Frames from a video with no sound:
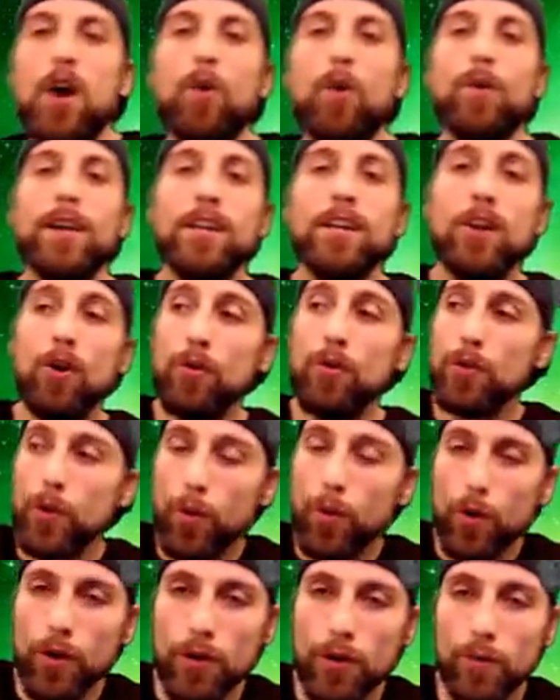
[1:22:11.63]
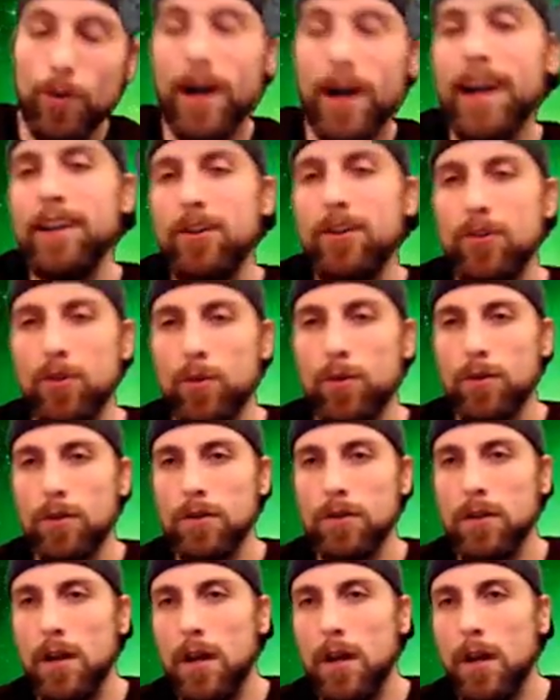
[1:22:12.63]
We know the world, well, I know the
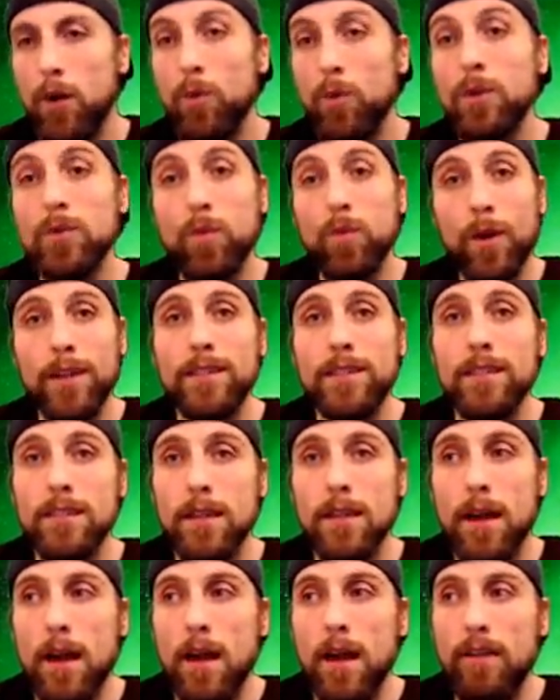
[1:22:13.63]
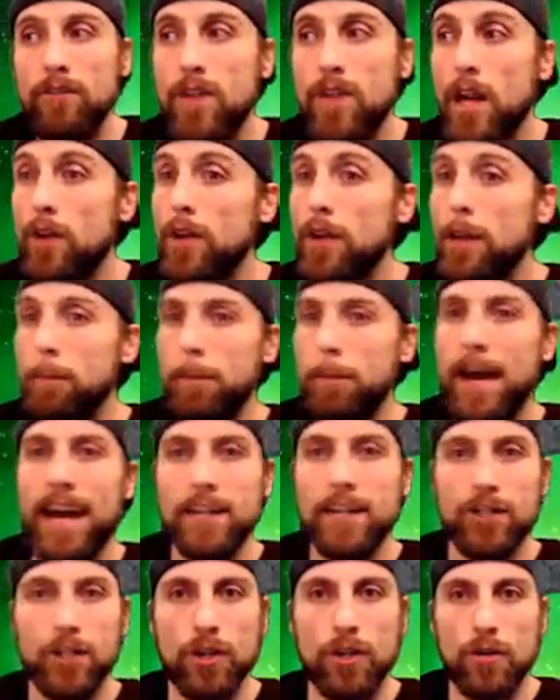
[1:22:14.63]
world, was once very
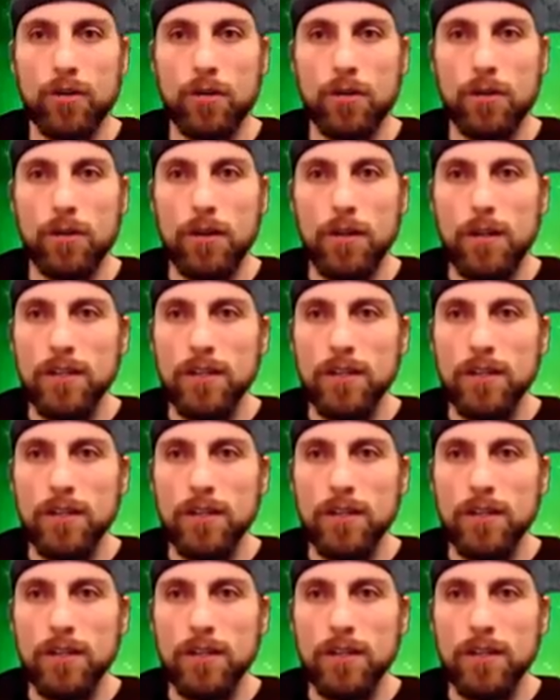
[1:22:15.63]
magical.